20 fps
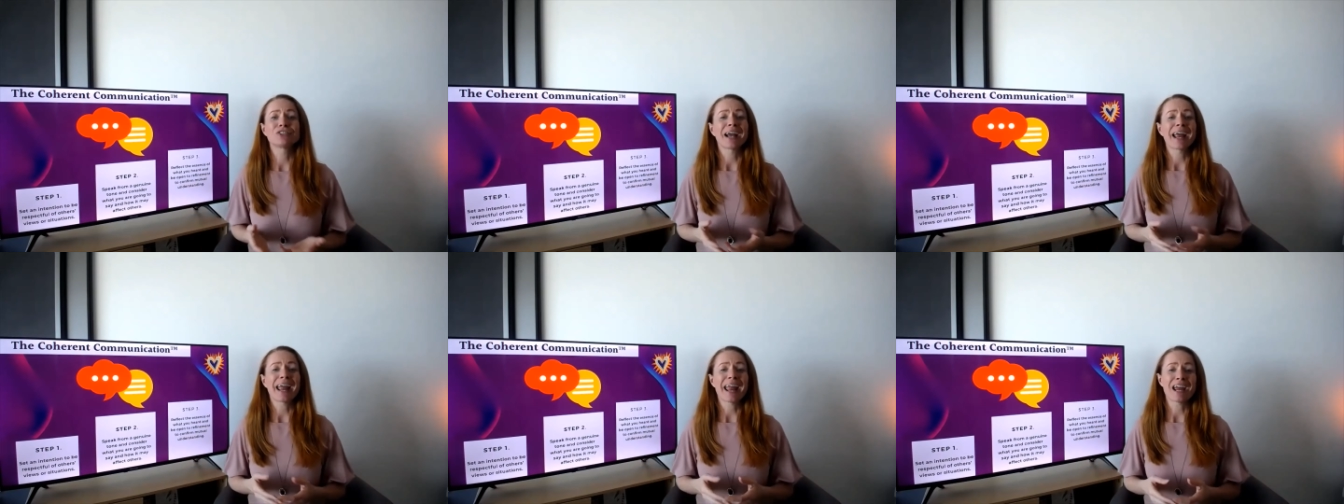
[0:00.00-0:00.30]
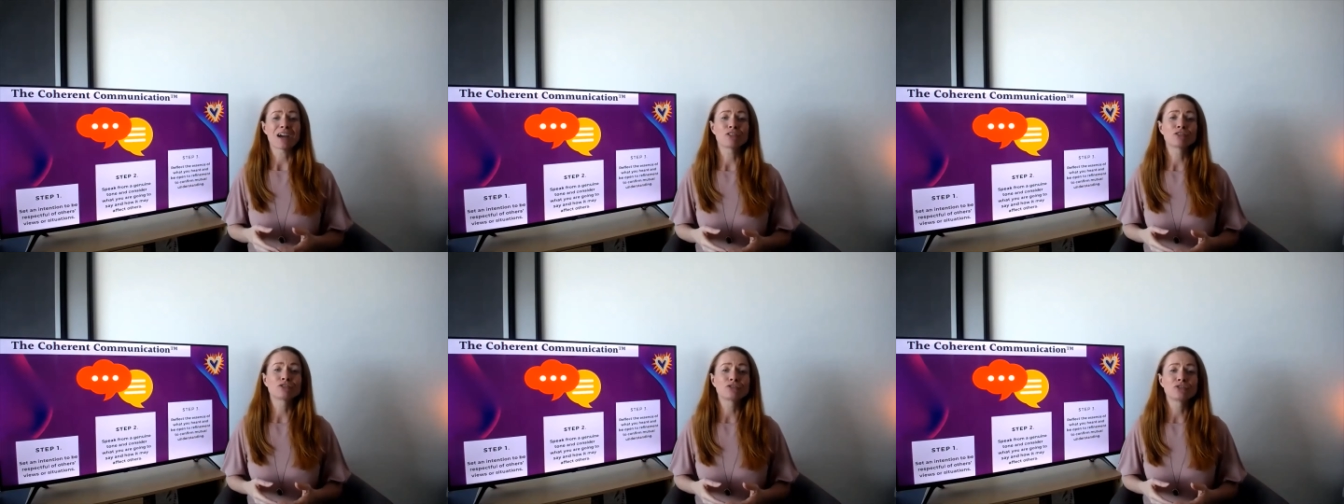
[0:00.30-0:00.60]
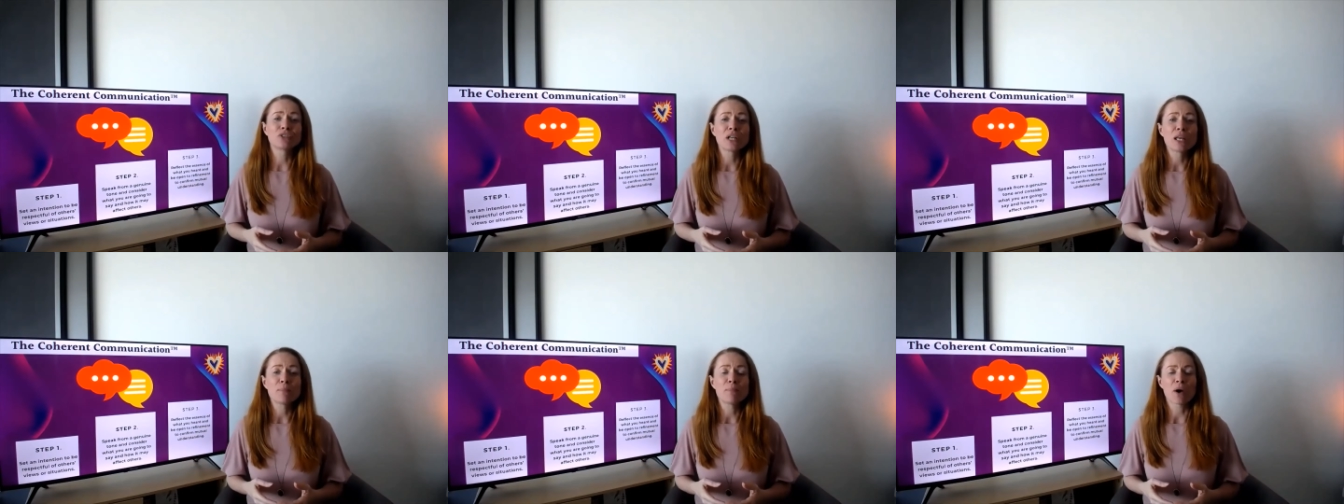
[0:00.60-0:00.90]
for
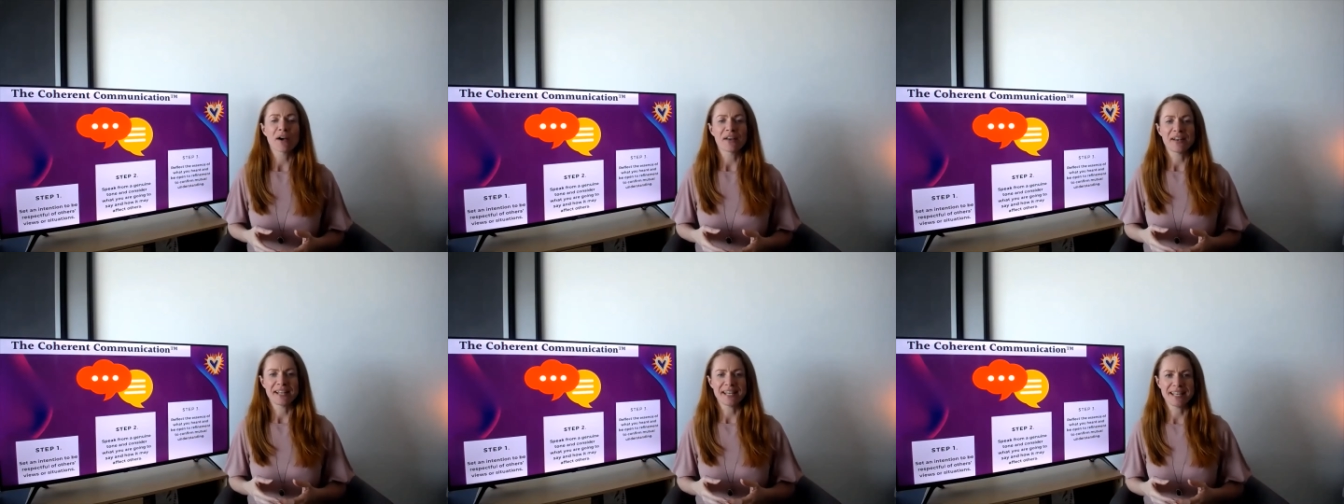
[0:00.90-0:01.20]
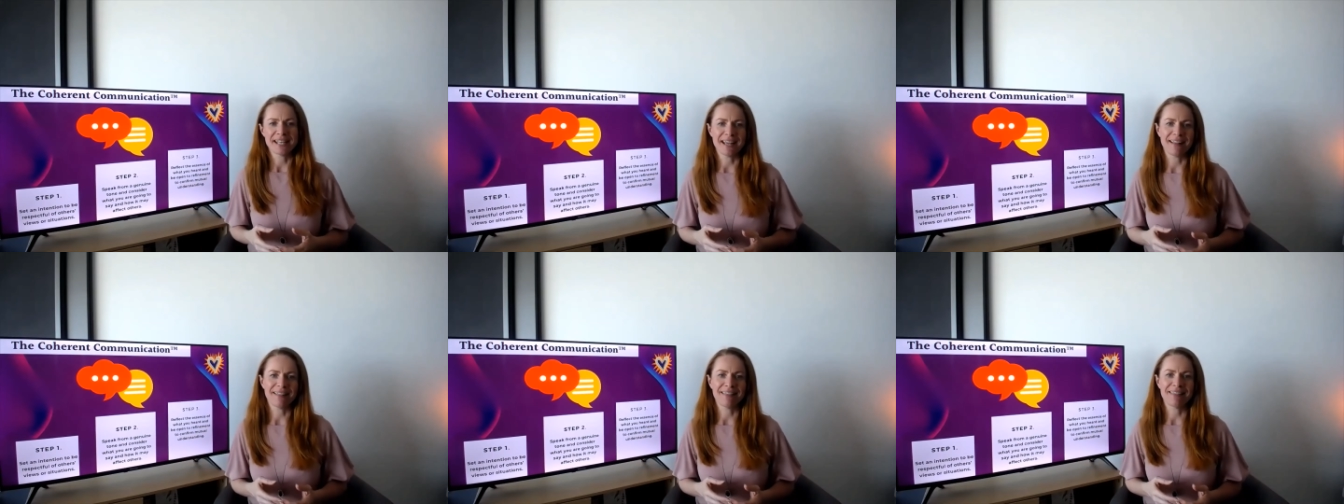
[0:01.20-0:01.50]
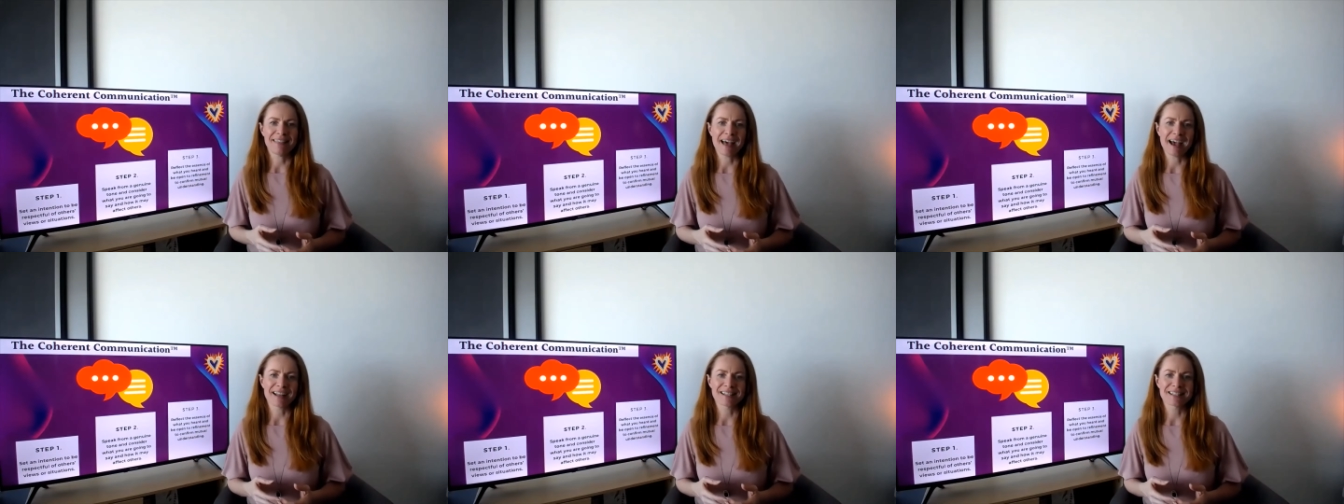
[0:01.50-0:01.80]
everybody in
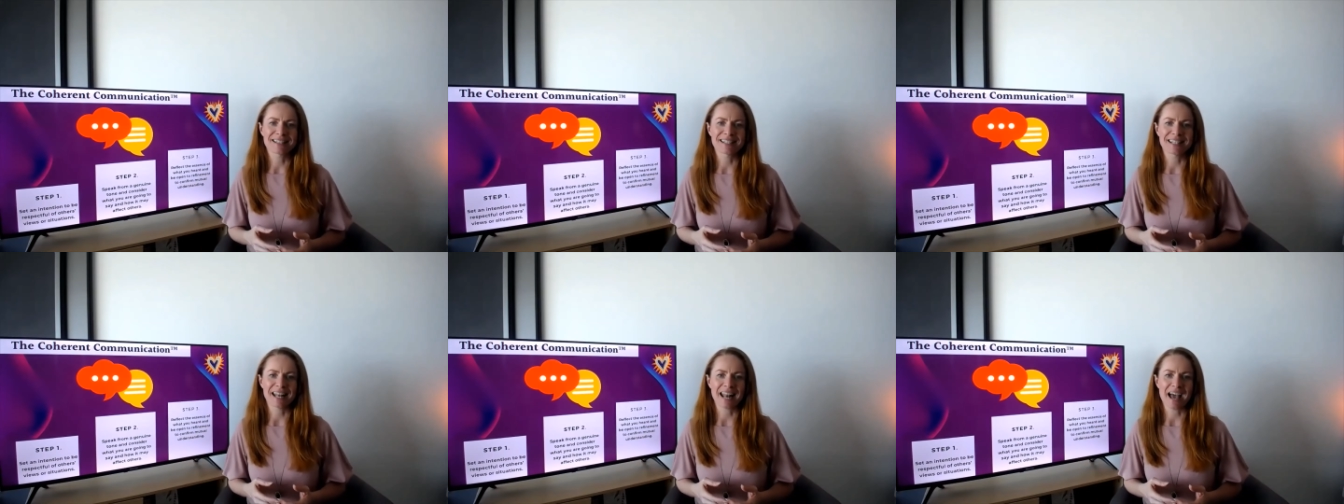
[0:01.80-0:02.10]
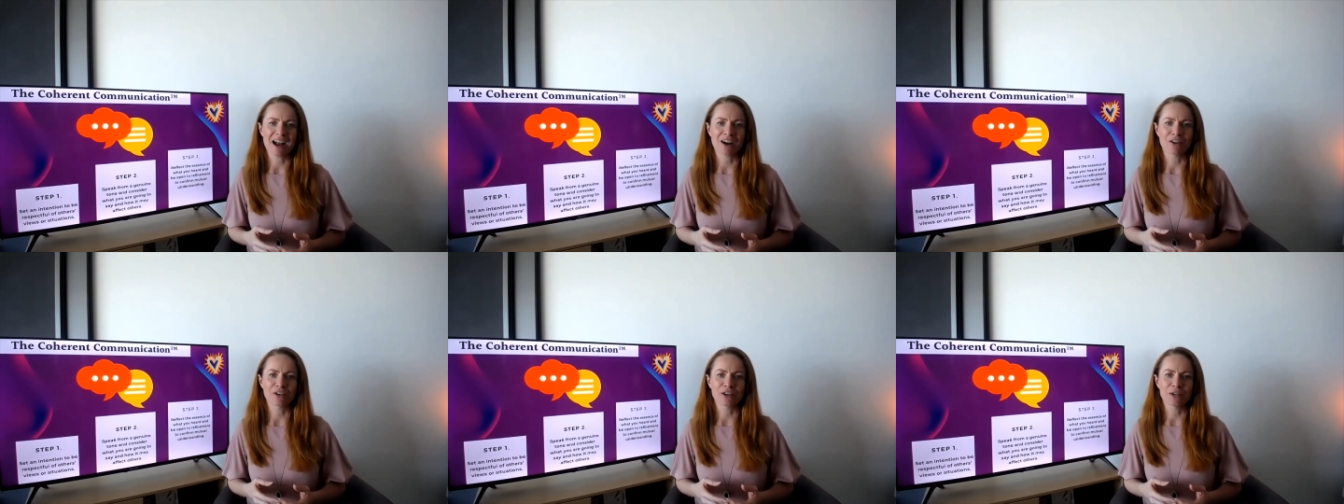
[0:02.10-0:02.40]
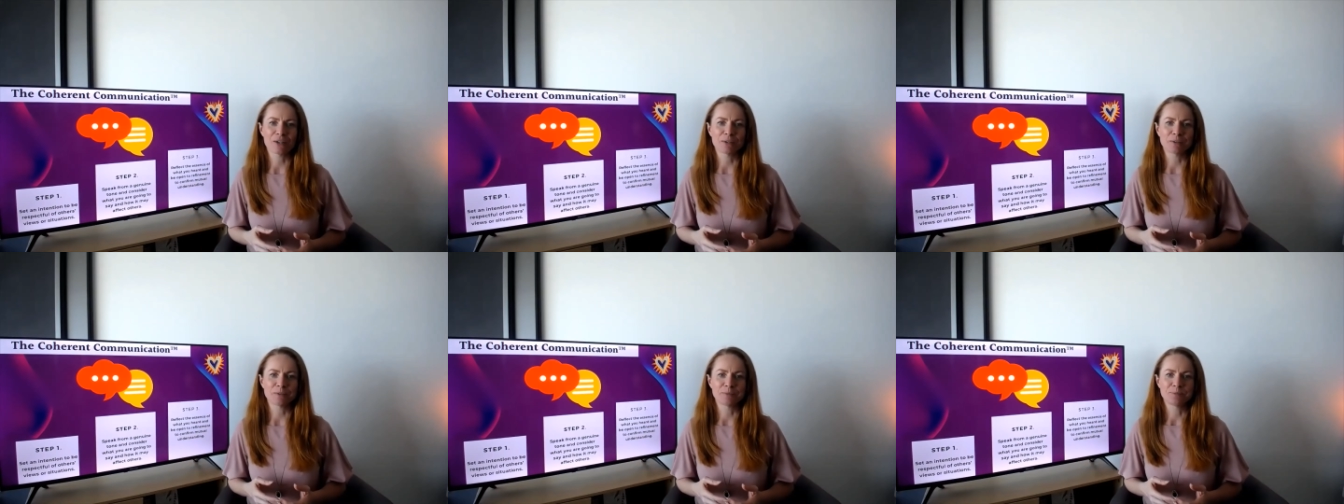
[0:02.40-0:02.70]
that
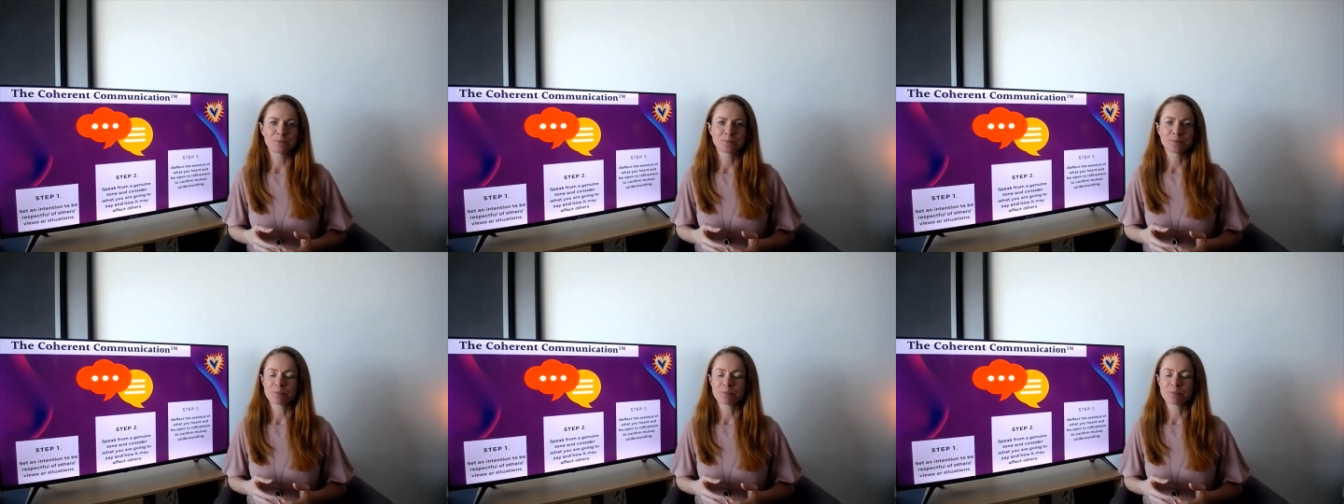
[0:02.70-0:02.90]
scenario.